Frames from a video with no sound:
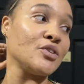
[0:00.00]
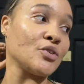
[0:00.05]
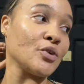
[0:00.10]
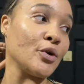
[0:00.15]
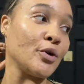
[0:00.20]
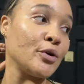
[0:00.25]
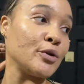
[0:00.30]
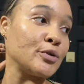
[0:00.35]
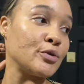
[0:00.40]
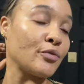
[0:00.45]

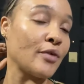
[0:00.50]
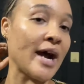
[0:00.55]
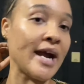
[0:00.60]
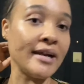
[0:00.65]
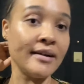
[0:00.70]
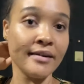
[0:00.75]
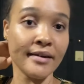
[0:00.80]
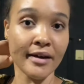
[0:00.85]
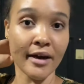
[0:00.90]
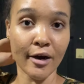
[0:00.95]
So,
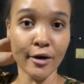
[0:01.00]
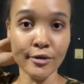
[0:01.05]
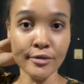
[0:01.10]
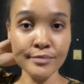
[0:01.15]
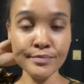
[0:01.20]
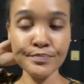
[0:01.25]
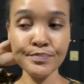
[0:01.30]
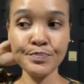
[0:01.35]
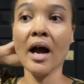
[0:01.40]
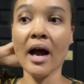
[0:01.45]
right
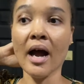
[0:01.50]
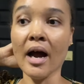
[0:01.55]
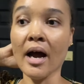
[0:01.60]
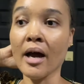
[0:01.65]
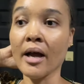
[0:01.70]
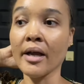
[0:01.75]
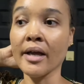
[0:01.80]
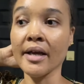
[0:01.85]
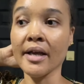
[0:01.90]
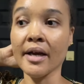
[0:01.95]
now,
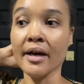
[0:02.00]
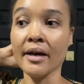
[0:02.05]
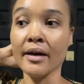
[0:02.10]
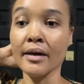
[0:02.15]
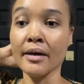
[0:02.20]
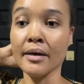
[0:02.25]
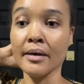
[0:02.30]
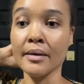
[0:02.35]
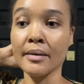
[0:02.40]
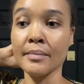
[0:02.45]
I
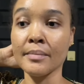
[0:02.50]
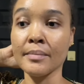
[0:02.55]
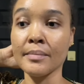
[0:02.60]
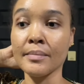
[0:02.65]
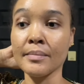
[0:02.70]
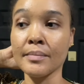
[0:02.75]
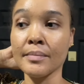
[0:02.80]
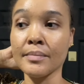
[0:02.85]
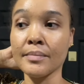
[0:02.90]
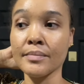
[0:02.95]

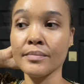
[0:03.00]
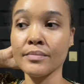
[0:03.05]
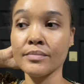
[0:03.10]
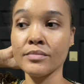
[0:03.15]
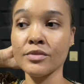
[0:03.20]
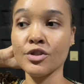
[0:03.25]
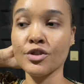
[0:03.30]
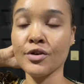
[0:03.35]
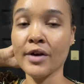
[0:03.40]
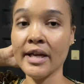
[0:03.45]
am
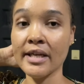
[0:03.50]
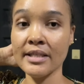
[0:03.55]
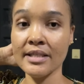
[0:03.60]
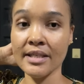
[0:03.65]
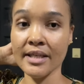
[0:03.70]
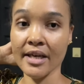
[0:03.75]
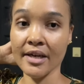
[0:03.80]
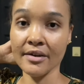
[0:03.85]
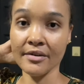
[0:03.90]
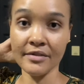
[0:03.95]
trying
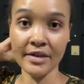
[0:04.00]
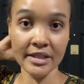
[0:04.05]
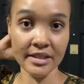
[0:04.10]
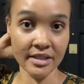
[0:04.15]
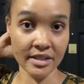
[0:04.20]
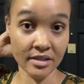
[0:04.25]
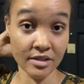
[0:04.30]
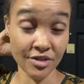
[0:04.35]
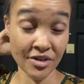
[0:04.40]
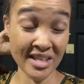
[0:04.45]
to get
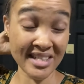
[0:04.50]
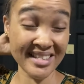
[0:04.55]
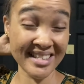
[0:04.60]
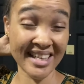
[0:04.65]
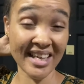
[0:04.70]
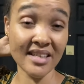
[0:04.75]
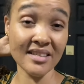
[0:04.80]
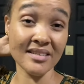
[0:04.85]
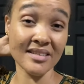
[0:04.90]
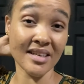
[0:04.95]
ready, trying to
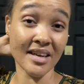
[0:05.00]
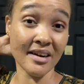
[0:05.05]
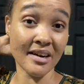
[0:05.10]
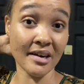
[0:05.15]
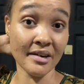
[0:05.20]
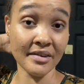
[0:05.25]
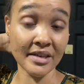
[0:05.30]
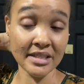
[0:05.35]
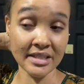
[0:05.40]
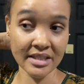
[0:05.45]
get
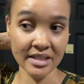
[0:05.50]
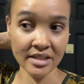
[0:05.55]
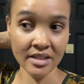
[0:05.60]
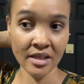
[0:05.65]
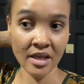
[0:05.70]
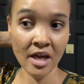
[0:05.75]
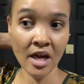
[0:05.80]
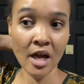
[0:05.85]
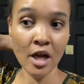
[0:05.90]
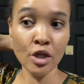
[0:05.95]
Zara ready
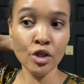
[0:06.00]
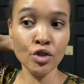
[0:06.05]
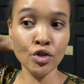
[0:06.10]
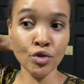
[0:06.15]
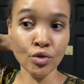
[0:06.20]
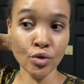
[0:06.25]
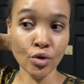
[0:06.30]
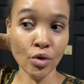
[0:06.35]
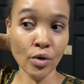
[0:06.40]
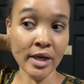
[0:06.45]

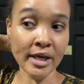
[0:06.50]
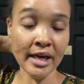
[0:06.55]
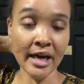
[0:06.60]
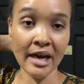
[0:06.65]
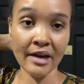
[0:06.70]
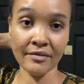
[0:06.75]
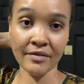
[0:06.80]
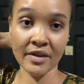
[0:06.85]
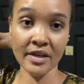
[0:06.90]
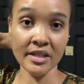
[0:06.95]
to go and
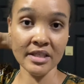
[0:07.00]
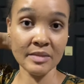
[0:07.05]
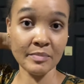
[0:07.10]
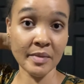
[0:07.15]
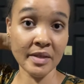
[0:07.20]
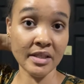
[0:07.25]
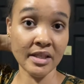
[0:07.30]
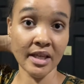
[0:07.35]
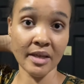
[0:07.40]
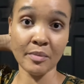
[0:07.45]
have his
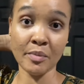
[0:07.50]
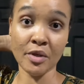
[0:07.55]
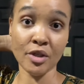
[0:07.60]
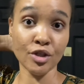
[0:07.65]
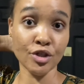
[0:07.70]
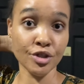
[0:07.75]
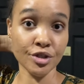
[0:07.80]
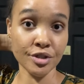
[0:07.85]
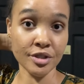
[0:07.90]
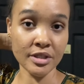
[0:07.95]
birthday
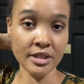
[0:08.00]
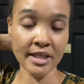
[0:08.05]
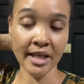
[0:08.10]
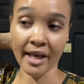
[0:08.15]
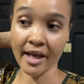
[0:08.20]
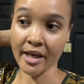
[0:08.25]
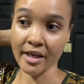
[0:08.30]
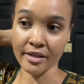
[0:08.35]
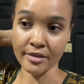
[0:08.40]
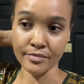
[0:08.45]
picture
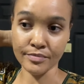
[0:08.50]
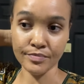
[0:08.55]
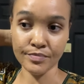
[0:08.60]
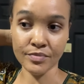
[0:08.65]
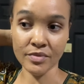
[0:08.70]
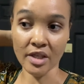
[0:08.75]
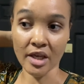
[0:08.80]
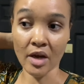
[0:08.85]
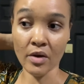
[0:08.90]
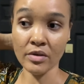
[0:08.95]

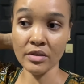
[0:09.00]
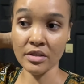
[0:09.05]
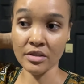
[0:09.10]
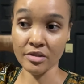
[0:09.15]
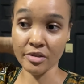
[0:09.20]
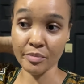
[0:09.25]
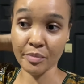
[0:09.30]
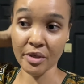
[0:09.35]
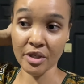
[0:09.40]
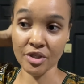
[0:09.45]
taken. Like, I want to
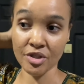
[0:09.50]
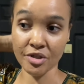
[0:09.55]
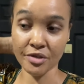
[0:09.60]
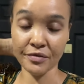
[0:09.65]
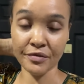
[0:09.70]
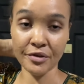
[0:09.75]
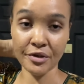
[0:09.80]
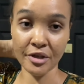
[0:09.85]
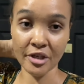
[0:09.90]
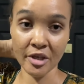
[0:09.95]
do a picture
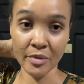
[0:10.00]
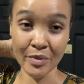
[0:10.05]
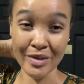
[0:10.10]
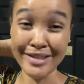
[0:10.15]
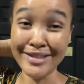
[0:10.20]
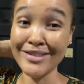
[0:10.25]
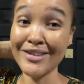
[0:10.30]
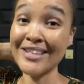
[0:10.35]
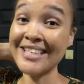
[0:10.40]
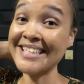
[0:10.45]
for him.
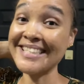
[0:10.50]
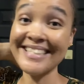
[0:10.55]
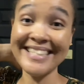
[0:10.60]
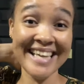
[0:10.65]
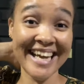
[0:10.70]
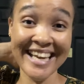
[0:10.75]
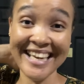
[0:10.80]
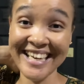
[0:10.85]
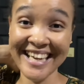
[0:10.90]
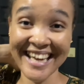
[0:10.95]
He's turning
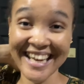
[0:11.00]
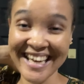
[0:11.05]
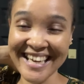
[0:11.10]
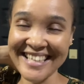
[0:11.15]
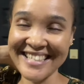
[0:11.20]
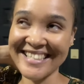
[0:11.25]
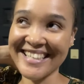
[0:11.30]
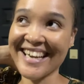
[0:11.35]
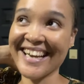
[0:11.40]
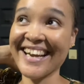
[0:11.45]
10,
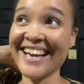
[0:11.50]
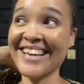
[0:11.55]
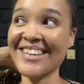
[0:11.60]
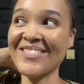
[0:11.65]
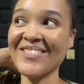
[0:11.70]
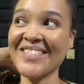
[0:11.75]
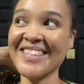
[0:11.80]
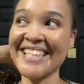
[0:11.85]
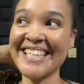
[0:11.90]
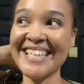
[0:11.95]
guys. I
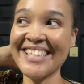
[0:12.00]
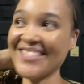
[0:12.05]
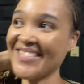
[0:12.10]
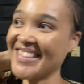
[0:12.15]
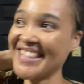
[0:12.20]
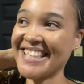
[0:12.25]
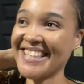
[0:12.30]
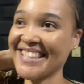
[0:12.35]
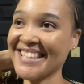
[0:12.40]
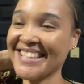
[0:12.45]
can't believe
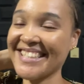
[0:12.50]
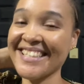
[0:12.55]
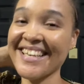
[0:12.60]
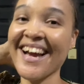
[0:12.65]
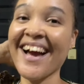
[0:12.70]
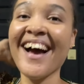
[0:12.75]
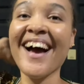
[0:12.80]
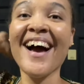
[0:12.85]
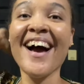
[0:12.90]
it.